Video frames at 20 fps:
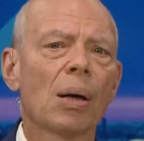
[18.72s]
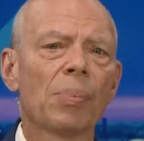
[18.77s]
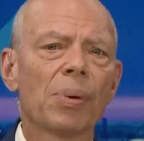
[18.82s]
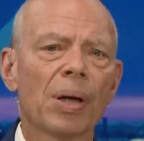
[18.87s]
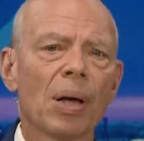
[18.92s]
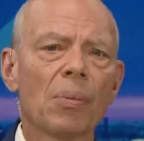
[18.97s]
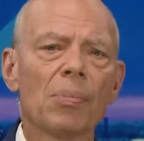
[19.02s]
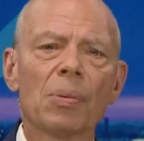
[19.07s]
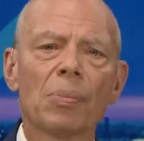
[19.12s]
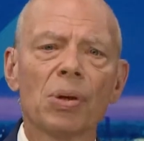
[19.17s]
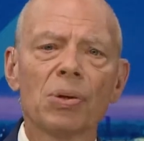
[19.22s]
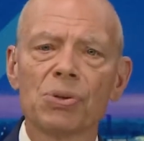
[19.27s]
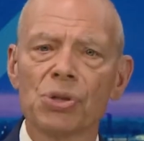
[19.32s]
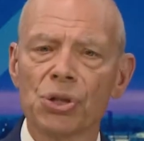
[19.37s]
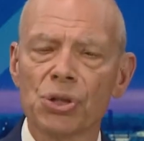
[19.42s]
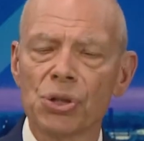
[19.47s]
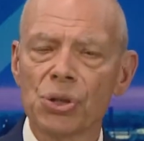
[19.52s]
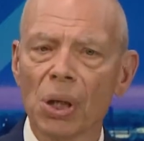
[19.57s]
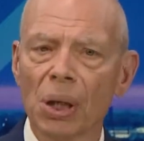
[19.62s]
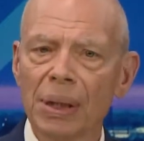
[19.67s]
become the
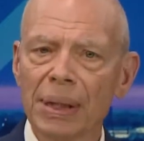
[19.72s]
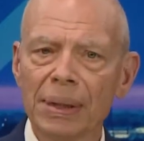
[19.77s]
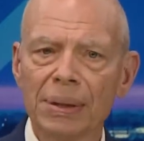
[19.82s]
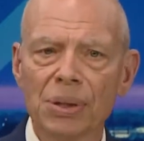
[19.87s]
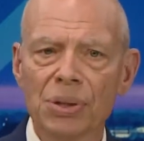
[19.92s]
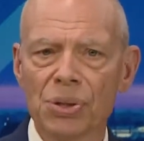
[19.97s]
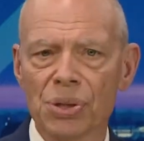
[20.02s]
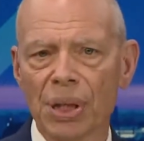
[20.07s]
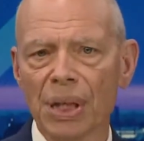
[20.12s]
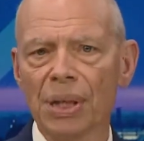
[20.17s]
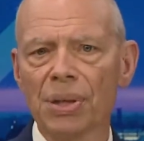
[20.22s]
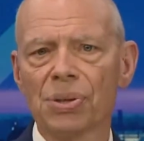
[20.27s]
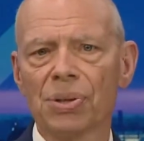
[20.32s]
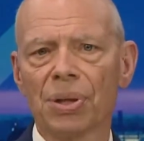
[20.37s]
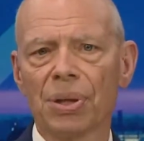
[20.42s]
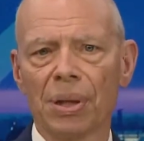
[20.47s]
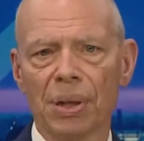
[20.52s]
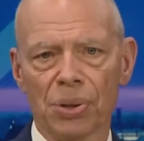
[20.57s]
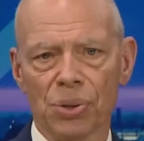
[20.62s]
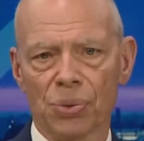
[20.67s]
most studied disease
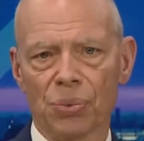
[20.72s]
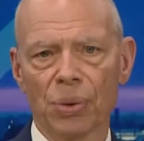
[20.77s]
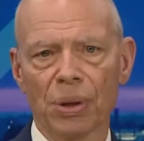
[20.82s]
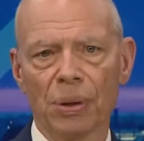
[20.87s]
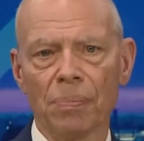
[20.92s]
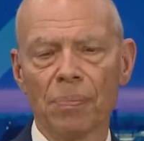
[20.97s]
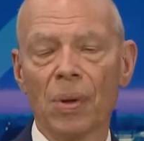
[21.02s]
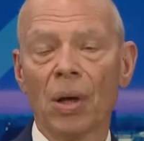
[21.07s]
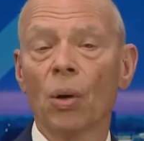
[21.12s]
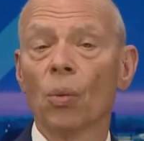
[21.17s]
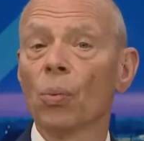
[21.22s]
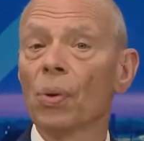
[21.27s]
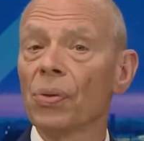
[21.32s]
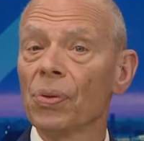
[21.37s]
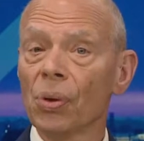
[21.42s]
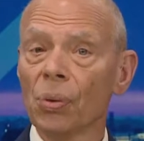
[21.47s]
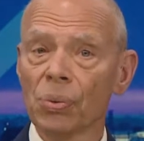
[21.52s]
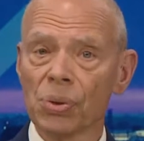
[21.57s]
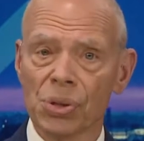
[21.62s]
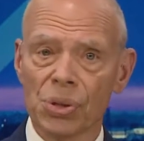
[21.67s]
in history, with
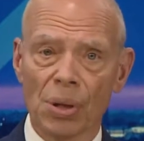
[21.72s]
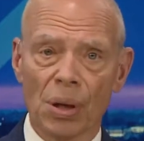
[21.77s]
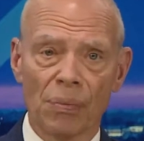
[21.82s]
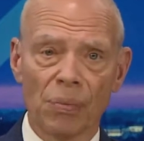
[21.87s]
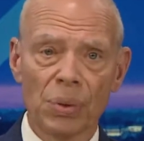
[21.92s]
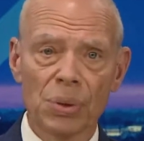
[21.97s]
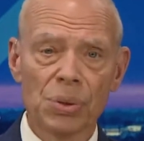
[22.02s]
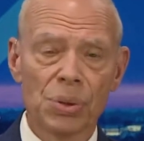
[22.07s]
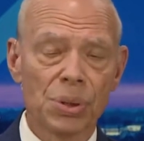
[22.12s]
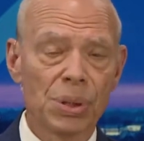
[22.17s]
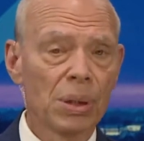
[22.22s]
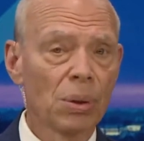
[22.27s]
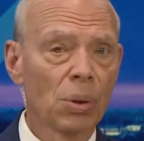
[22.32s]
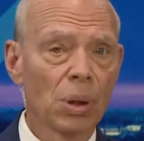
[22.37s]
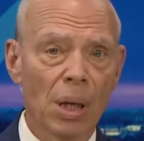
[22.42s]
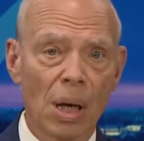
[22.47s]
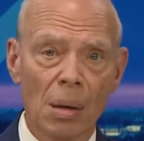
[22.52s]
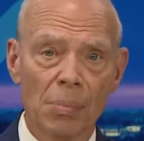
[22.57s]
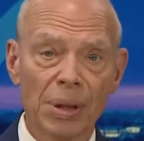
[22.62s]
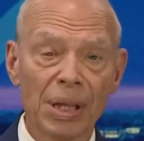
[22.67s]
new discoveries still
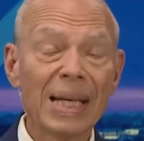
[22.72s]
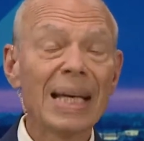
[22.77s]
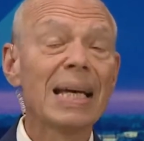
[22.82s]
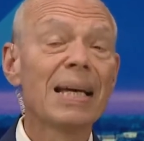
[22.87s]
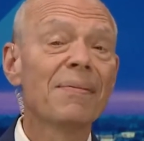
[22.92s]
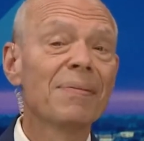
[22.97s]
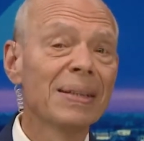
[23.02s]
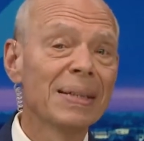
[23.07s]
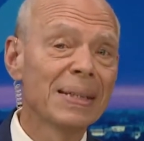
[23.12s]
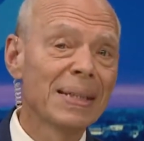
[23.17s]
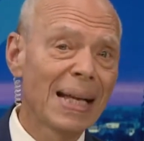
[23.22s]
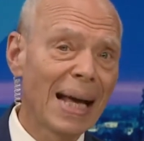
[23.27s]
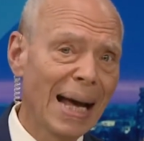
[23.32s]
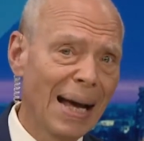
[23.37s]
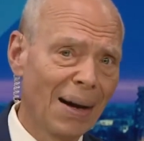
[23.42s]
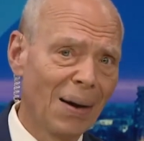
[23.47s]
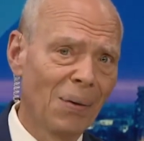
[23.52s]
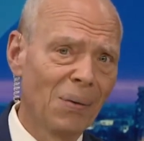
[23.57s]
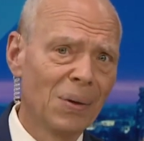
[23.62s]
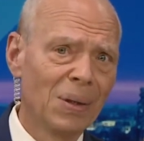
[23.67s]
coming even
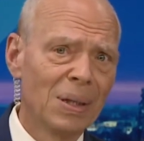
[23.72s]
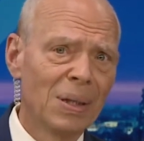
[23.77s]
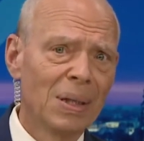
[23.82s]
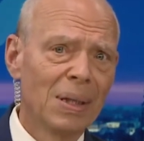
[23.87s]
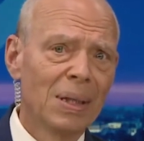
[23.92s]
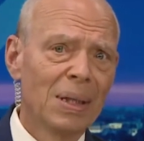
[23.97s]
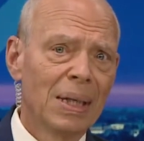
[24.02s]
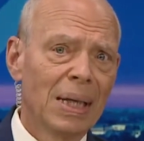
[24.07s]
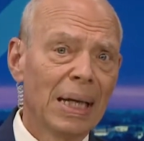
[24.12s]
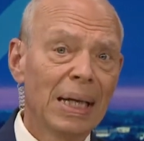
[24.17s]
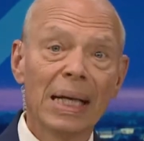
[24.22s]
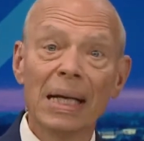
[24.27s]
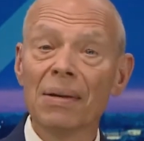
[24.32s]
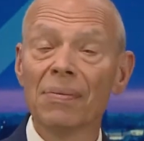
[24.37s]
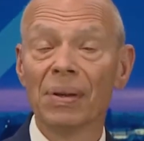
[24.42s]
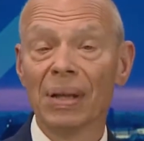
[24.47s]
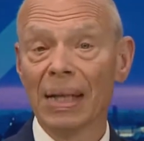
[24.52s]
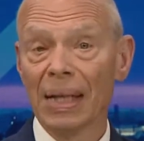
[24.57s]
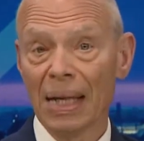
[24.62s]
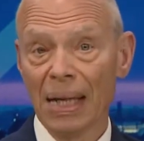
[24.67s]
now and
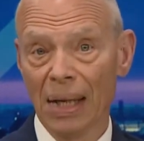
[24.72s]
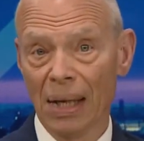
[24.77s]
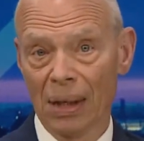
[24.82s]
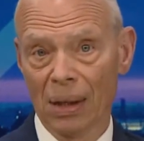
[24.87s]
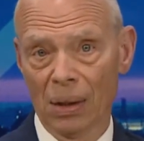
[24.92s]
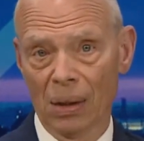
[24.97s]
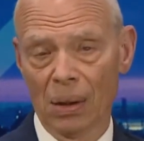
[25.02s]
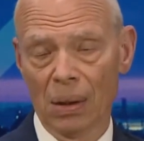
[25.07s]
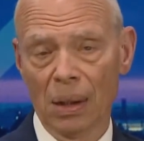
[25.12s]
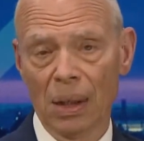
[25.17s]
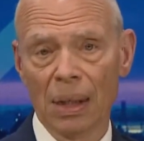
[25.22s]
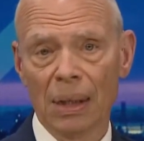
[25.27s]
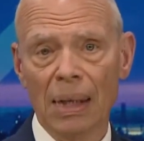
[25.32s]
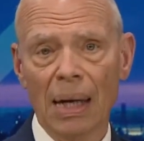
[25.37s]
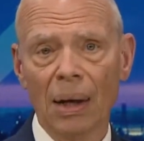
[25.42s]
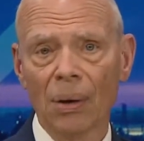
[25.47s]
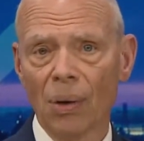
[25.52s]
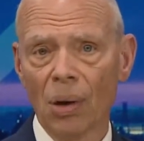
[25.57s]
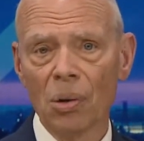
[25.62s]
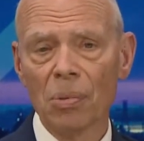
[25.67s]
even here in
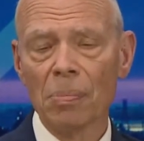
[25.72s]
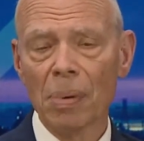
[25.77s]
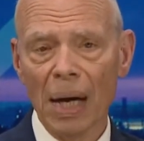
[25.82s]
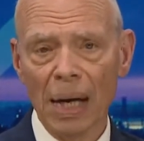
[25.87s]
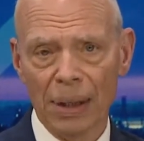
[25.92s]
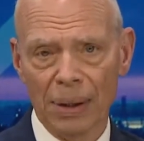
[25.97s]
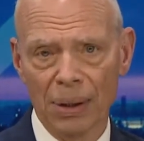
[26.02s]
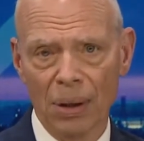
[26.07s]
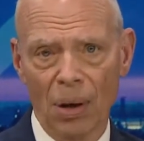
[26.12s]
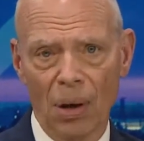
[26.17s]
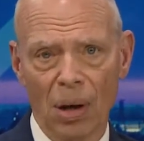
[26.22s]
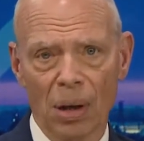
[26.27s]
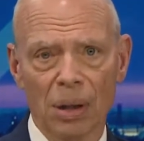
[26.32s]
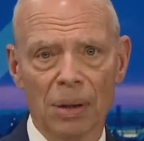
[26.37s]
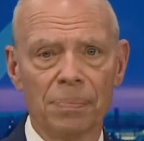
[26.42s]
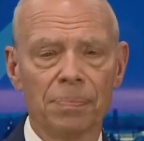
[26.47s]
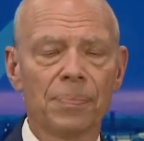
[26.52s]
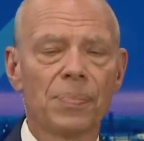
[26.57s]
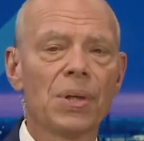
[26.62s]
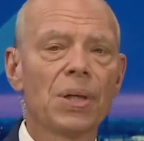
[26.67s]
our own backyard.